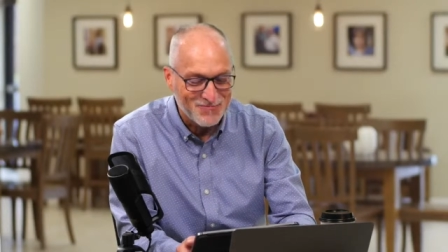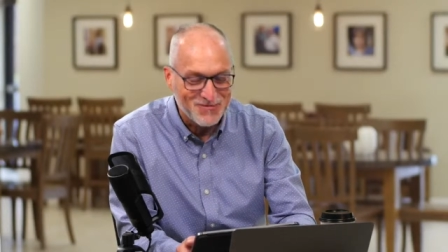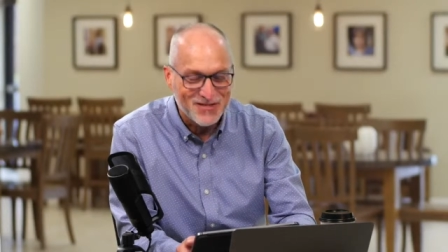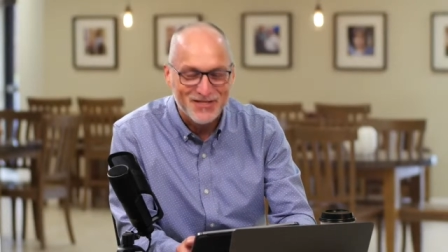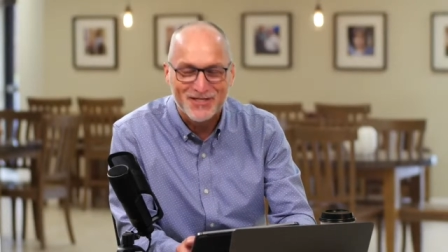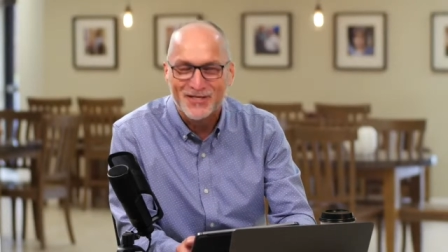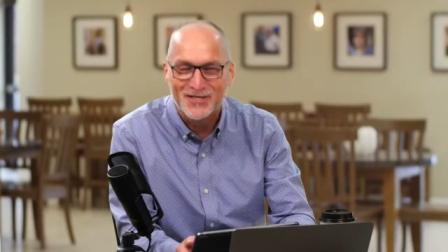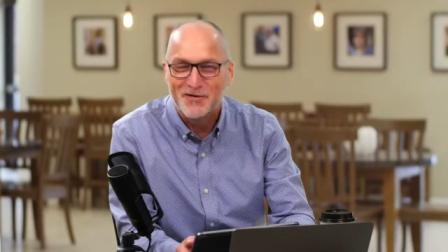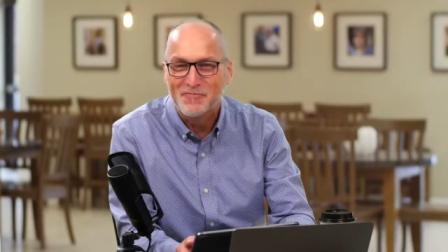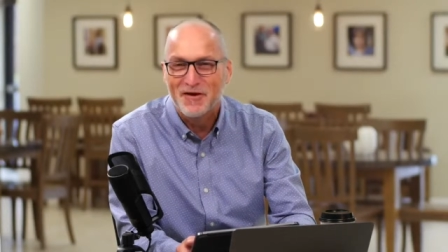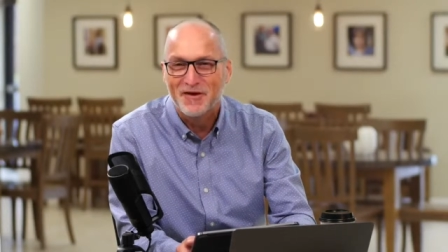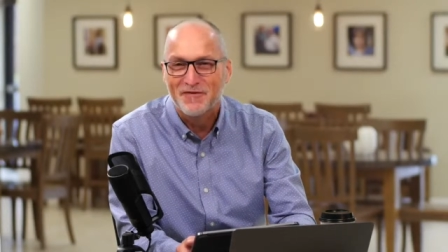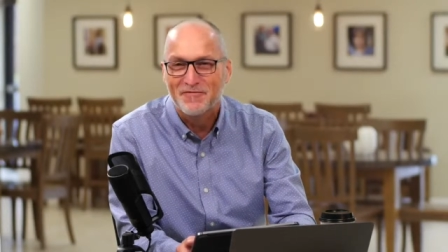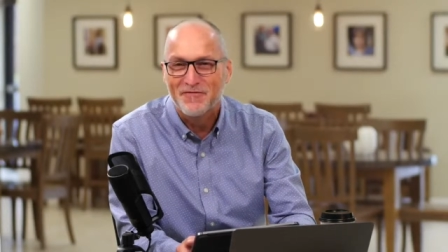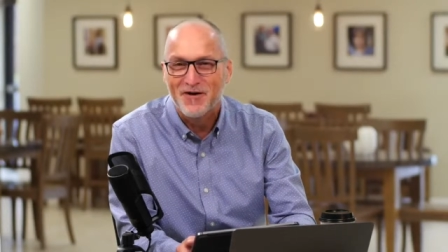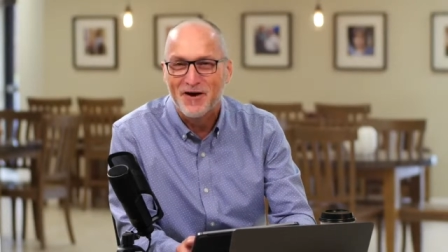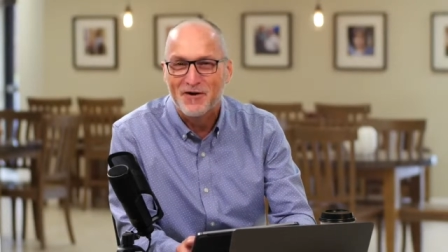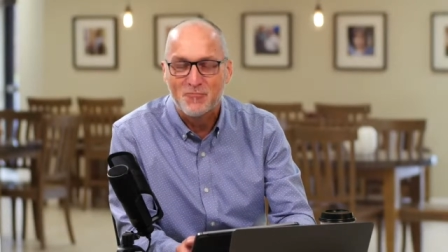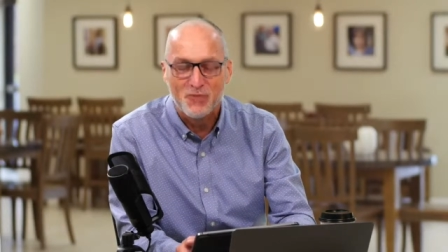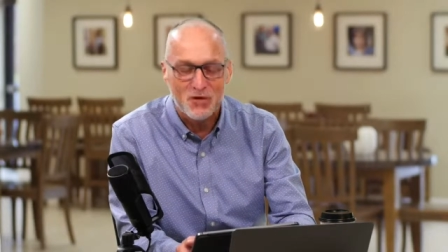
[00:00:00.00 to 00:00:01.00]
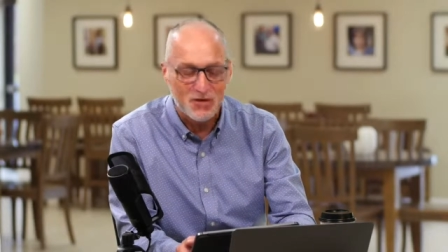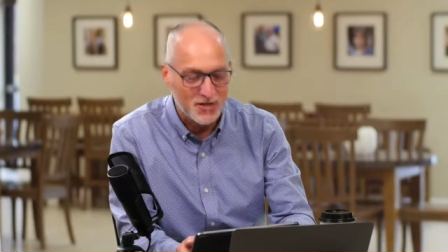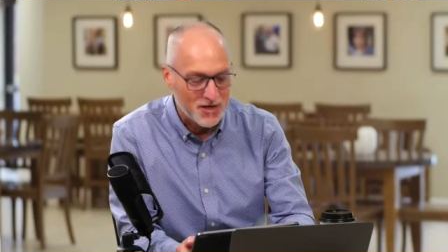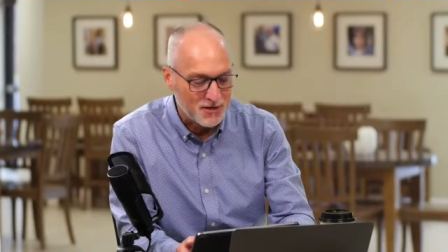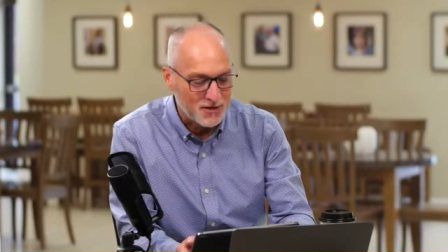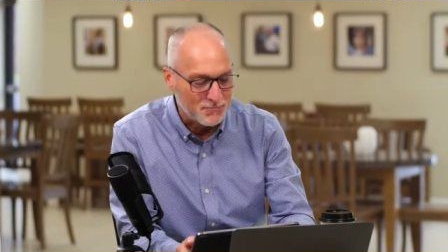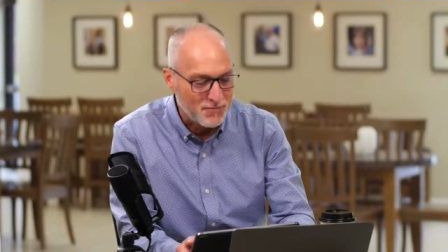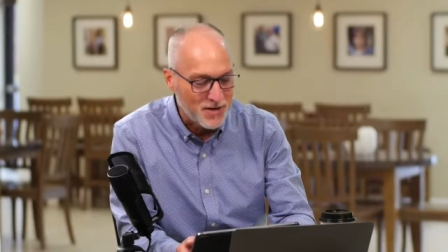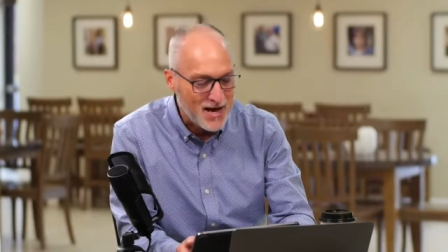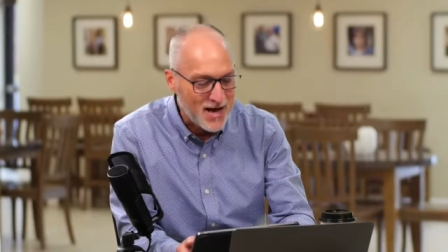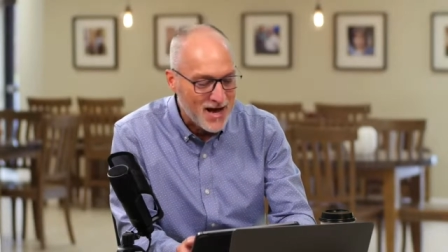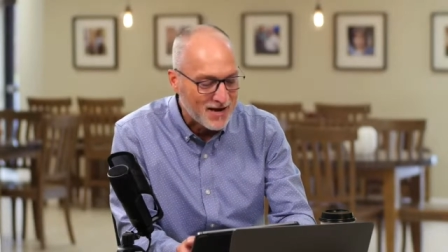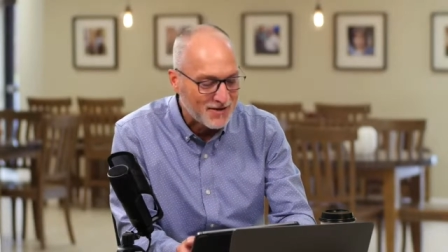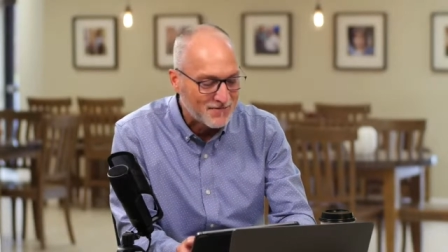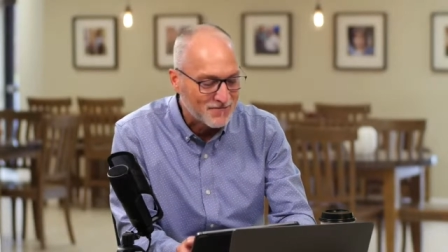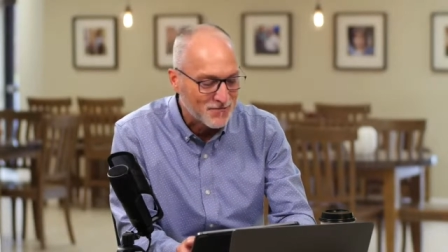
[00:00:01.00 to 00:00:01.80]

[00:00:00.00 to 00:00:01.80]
This is going to be a fun one to unpack.